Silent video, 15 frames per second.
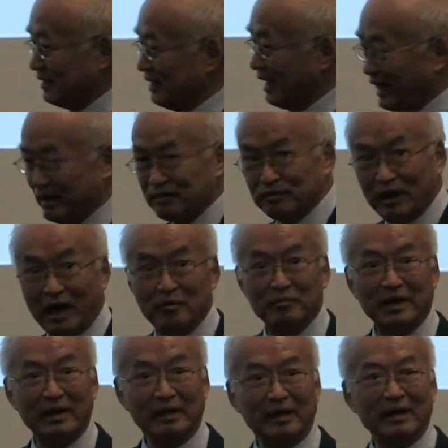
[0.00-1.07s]
I
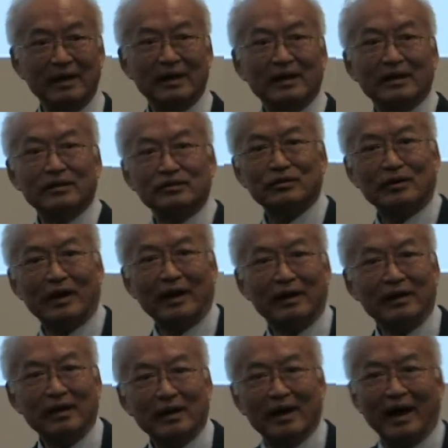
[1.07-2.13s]
made it. So I
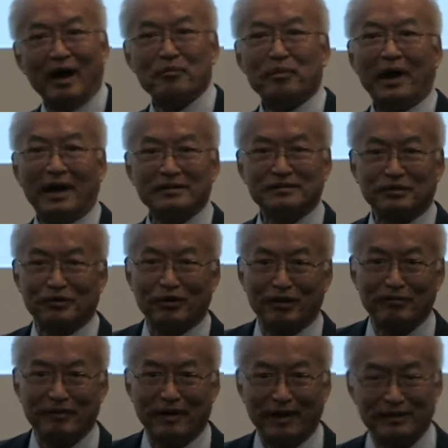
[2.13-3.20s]
passed the
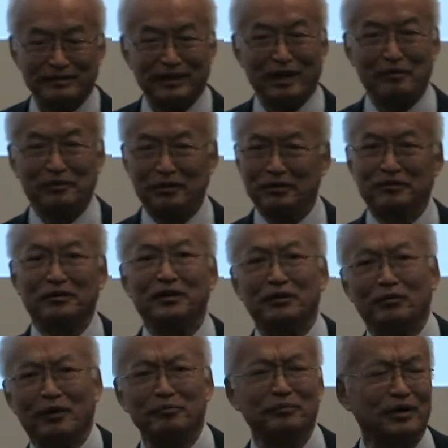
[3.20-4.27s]
qualifying exam. There were
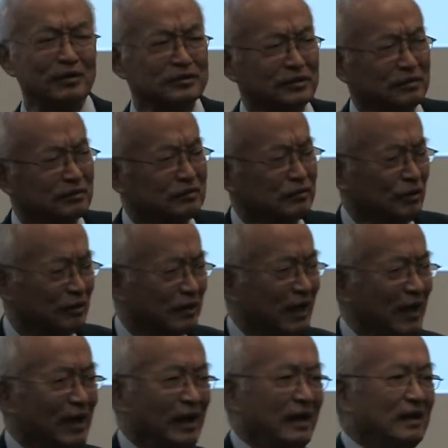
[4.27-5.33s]
31 person took,
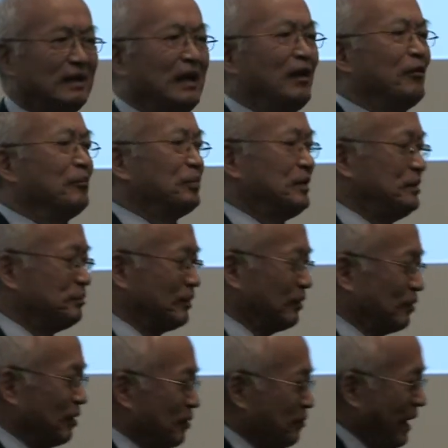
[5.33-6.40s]
11 people
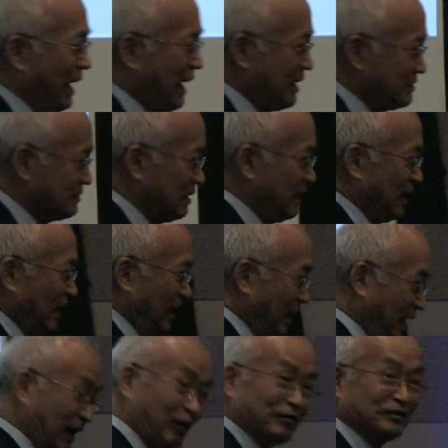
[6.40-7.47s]
passed, and
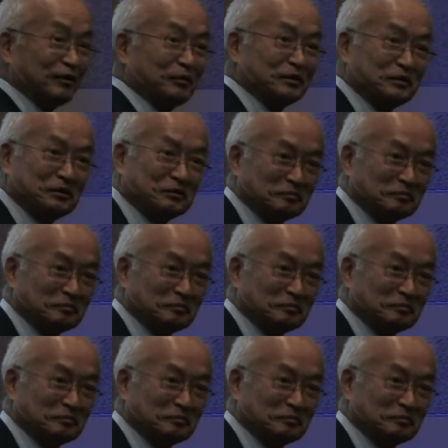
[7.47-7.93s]
I was number 2.